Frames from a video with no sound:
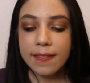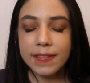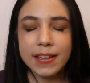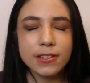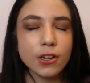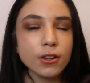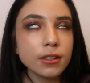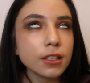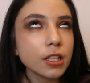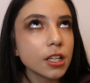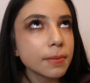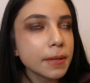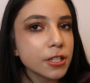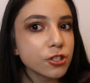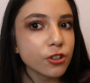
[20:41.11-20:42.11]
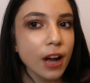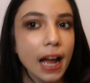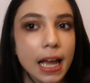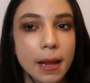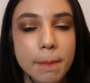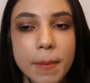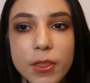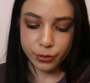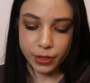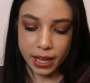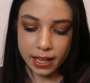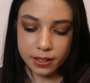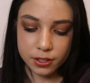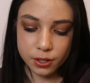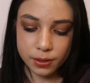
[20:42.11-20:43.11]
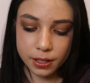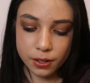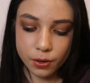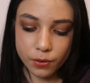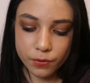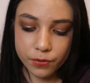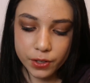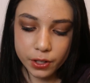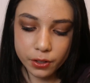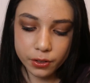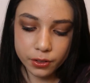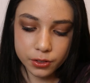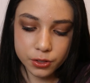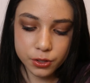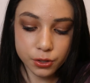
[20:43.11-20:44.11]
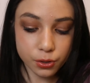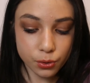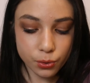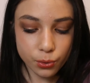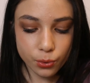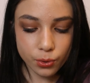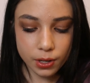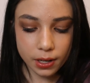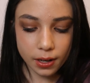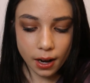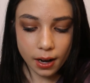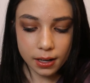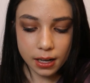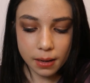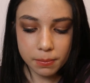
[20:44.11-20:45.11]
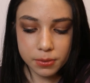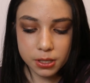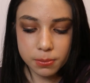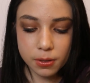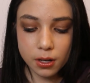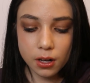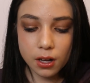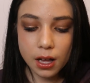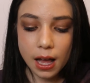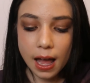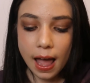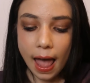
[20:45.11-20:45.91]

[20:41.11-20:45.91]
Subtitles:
These are a little bit dry but thin, so they don't feel too uncomfortable,